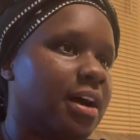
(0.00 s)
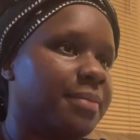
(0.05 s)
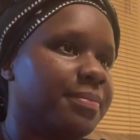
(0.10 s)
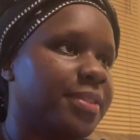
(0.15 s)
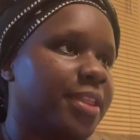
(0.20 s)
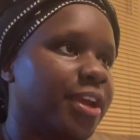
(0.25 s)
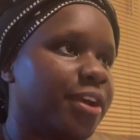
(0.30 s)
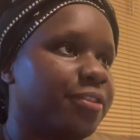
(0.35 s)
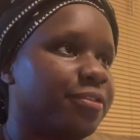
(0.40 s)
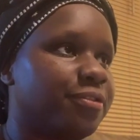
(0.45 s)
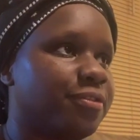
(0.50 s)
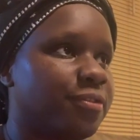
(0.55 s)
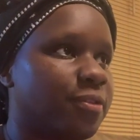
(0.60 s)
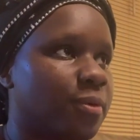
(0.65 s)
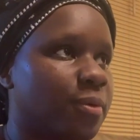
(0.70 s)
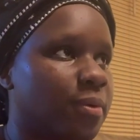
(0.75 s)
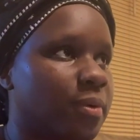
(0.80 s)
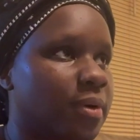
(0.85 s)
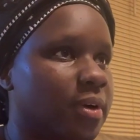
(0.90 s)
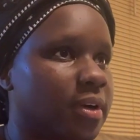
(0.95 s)

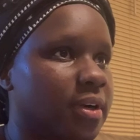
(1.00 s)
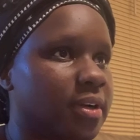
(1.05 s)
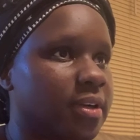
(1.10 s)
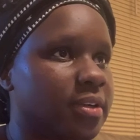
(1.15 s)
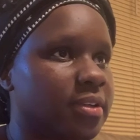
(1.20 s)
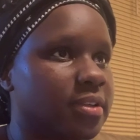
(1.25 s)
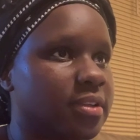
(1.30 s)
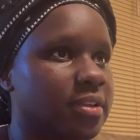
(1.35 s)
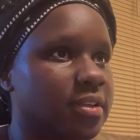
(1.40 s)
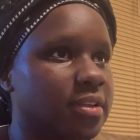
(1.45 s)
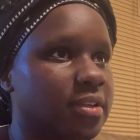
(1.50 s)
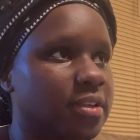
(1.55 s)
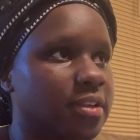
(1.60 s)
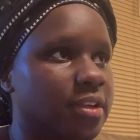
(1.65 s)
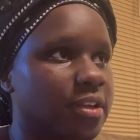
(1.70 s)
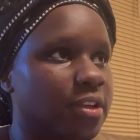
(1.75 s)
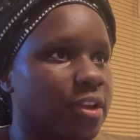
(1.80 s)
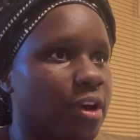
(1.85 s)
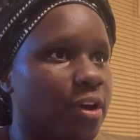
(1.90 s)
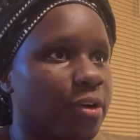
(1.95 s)
therefore
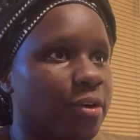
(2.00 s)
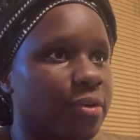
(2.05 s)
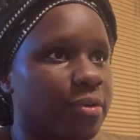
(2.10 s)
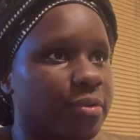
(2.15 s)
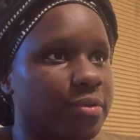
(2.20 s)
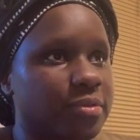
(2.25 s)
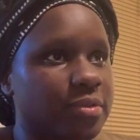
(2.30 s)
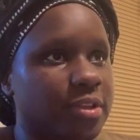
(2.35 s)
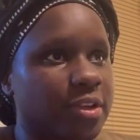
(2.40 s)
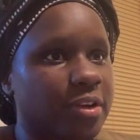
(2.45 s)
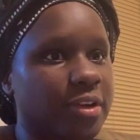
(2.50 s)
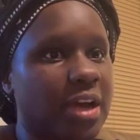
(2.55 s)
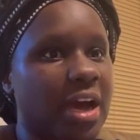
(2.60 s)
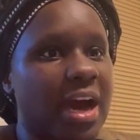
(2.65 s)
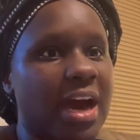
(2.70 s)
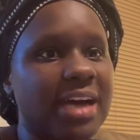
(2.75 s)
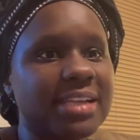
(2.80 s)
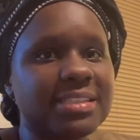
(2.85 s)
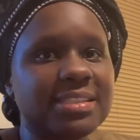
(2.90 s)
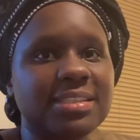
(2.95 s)
they're
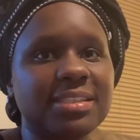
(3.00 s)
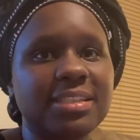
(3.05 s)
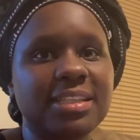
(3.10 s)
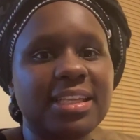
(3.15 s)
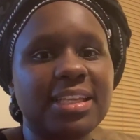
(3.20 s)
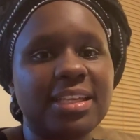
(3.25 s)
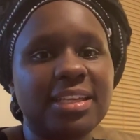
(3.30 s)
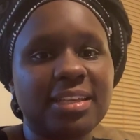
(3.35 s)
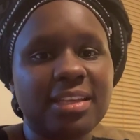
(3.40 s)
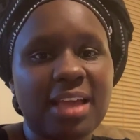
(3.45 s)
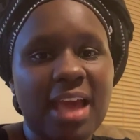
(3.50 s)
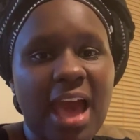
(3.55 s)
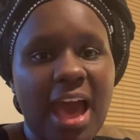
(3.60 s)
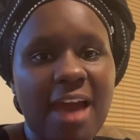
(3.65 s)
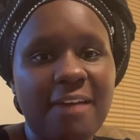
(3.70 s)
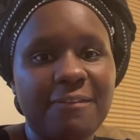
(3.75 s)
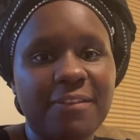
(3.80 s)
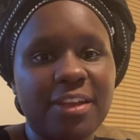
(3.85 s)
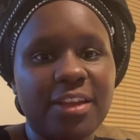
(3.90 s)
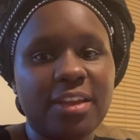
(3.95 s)
constantly
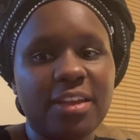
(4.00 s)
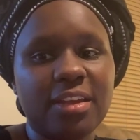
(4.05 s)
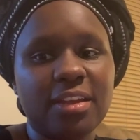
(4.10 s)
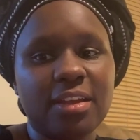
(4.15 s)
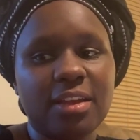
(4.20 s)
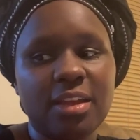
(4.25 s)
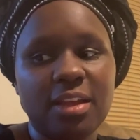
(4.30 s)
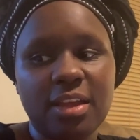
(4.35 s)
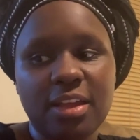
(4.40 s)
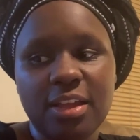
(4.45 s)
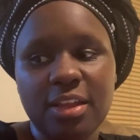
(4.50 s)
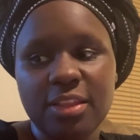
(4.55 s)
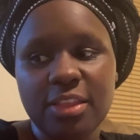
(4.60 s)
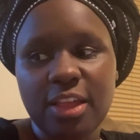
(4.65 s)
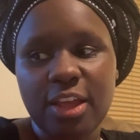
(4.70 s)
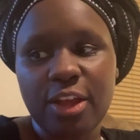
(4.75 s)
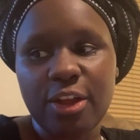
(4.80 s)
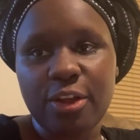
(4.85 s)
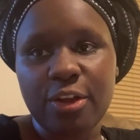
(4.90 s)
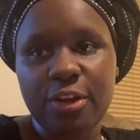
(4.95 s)
having
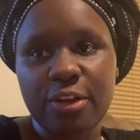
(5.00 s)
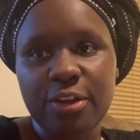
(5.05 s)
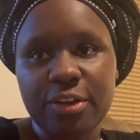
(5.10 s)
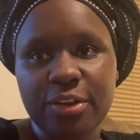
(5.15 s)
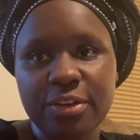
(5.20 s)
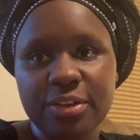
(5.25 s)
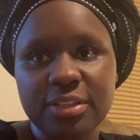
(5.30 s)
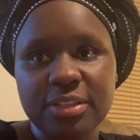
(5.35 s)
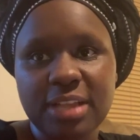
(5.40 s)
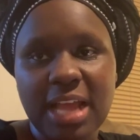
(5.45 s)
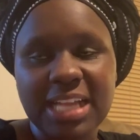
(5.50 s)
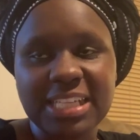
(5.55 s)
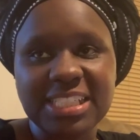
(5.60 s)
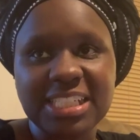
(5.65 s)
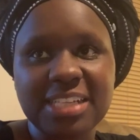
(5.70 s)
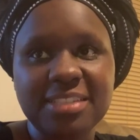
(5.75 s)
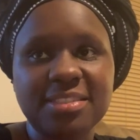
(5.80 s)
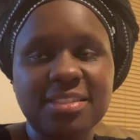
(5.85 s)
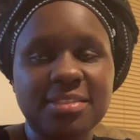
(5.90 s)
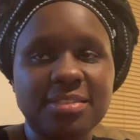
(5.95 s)
their
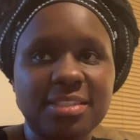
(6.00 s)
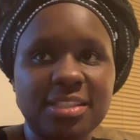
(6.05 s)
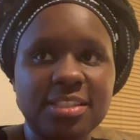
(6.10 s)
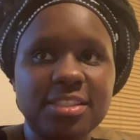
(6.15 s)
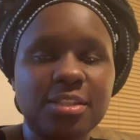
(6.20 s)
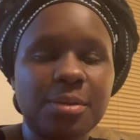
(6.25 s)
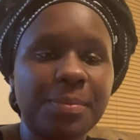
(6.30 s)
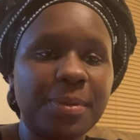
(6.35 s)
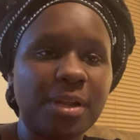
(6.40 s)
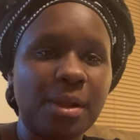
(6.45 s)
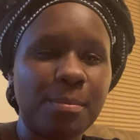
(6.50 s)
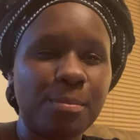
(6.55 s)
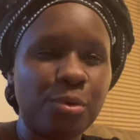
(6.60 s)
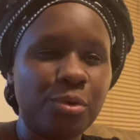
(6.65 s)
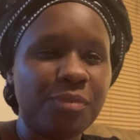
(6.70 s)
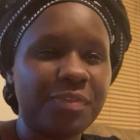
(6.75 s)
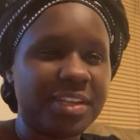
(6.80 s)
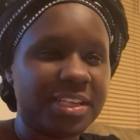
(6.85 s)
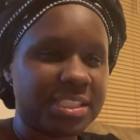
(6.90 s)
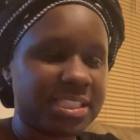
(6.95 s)
digestive system in a
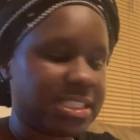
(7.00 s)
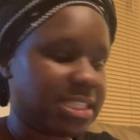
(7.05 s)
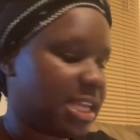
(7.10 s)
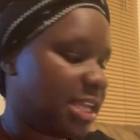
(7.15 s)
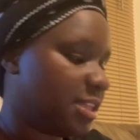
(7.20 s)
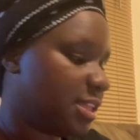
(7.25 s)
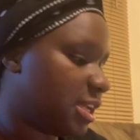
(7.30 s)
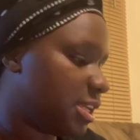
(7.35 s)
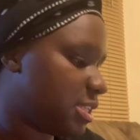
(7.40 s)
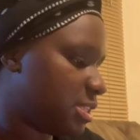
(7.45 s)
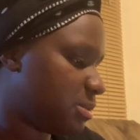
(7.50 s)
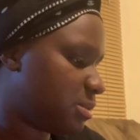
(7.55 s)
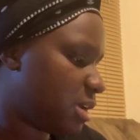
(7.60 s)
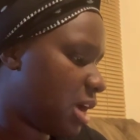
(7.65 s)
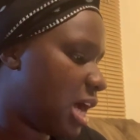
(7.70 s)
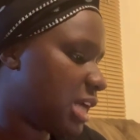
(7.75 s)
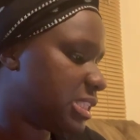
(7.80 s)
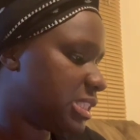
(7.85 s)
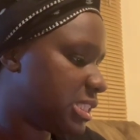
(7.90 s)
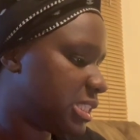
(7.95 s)
moving state, like it's
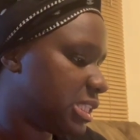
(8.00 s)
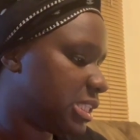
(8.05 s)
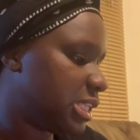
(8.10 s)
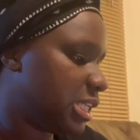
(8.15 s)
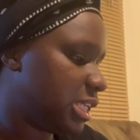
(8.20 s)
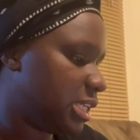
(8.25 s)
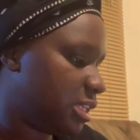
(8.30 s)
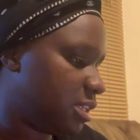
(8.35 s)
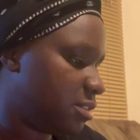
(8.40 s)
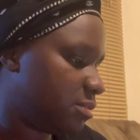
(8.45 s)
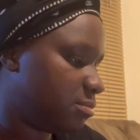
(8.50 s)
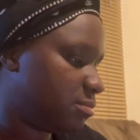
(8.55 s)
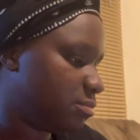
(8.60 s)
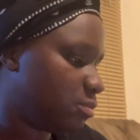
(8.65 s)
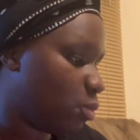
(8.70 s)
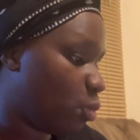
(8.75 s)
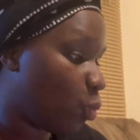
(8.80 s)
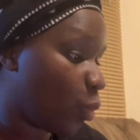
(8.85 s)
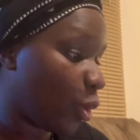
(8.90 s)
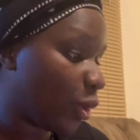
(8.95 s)
constantly
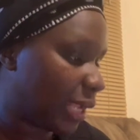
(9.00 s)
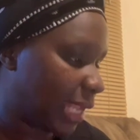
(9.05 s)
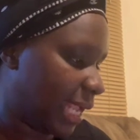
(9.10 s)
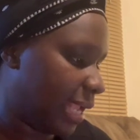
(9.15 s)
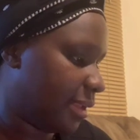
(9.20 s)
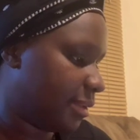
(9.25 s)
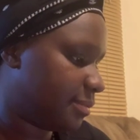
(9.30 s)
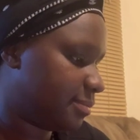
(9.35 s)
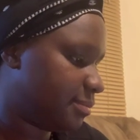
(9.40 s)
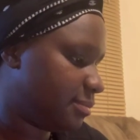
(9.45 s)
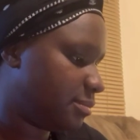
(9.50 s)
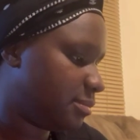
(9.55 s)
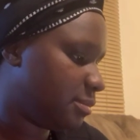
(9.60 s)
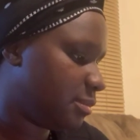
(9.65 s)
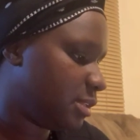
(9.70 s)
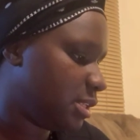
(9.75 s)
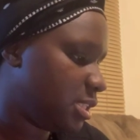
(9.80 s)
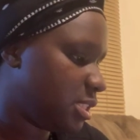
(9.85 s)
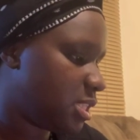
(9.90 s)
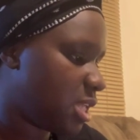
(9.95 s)
working.
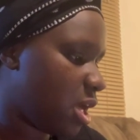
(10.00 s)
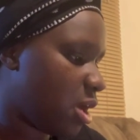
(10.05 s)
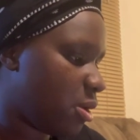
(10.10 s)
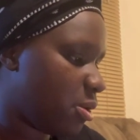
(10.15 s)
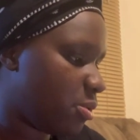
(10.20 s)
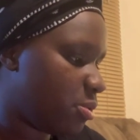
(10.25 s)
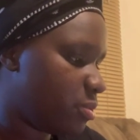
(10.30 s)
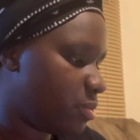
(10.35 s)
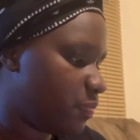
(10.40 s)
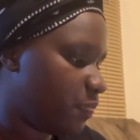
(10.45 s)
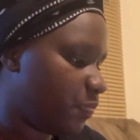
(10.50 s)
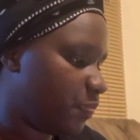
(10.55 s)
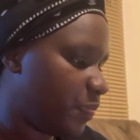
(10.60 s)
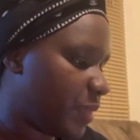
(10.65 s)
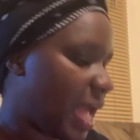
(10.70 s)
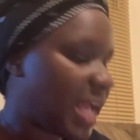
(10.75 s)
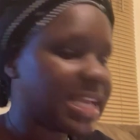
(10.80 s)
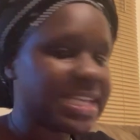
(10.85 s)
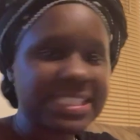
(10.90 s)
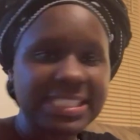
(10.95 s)
So
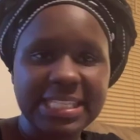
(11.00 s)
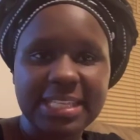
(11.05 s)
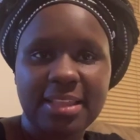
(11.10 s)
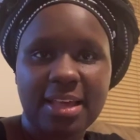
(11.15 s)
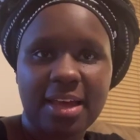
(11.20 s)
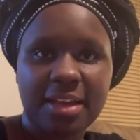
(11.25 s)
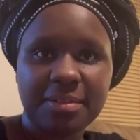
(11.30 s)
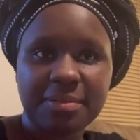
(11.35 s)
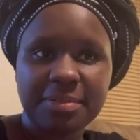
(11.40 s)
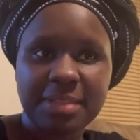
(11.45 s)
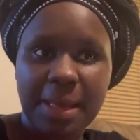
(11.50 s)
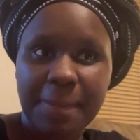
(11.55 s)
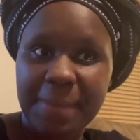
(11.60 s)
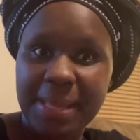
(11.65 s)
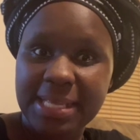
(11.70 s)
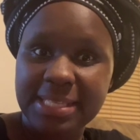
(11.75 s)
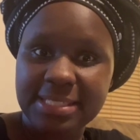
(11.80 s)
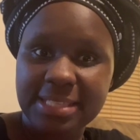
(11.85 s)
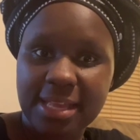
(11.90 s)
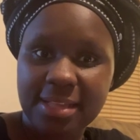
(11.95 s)
I can see that
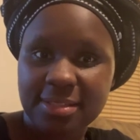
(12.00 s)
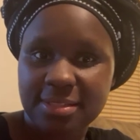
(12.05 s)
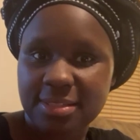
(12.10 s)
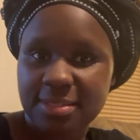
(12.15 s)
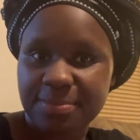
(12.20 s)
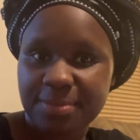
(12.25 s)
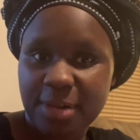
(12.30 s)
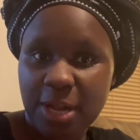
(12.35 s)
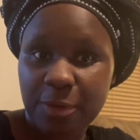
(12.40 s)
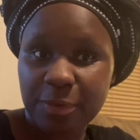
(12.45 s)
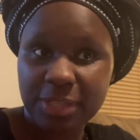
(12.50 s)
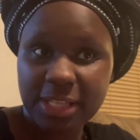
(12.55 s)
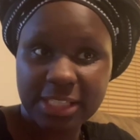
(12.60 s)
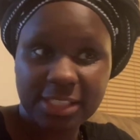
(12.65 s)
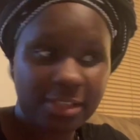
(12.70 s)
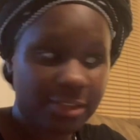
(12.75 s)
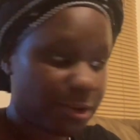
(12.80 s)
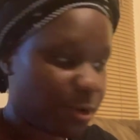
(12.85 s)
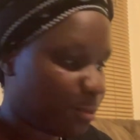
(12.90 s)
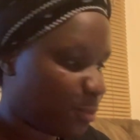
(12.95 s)
makes sense, but I would like
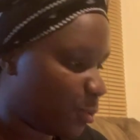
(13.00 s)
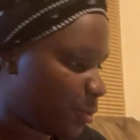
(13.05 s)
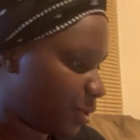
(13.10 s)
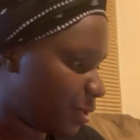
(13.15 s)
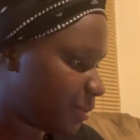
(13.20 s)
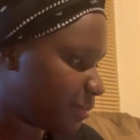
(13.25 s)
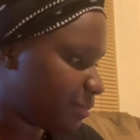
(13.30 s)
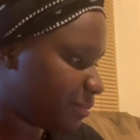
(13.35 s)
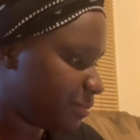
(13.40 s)
to know more,